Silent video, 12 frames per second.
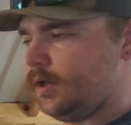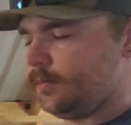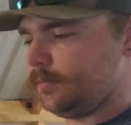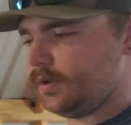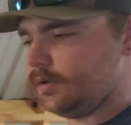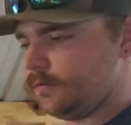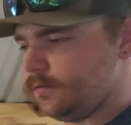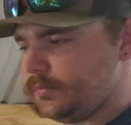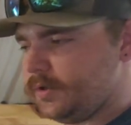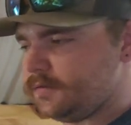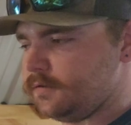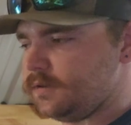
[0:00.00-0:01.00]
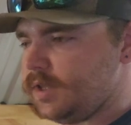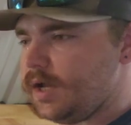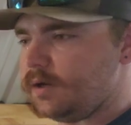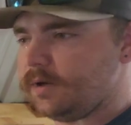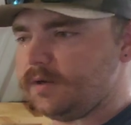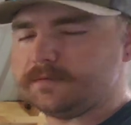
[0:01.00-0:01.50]
metal pistol
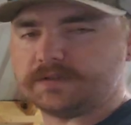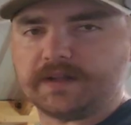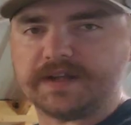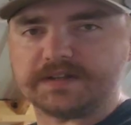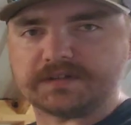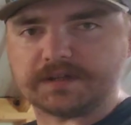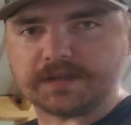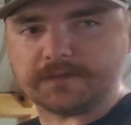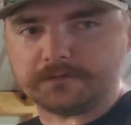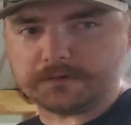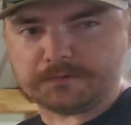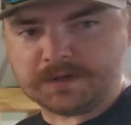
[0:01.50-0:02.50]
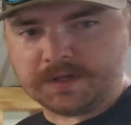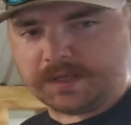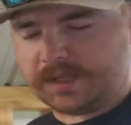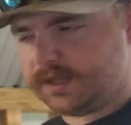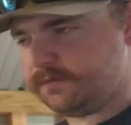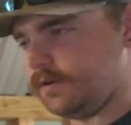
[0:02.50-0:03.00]
slide, rifle slide, and it's going to give you
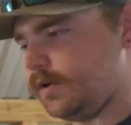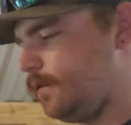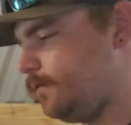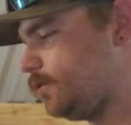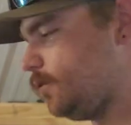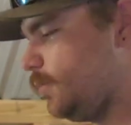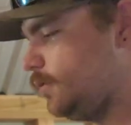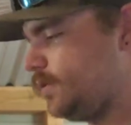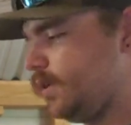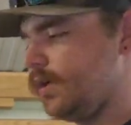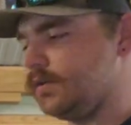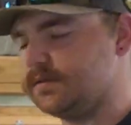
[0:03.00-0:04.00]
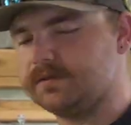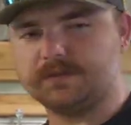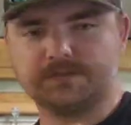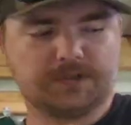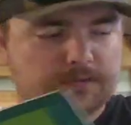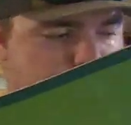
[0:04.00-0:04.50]
even coverage on both sides.
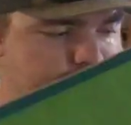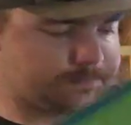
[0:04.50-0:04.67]
So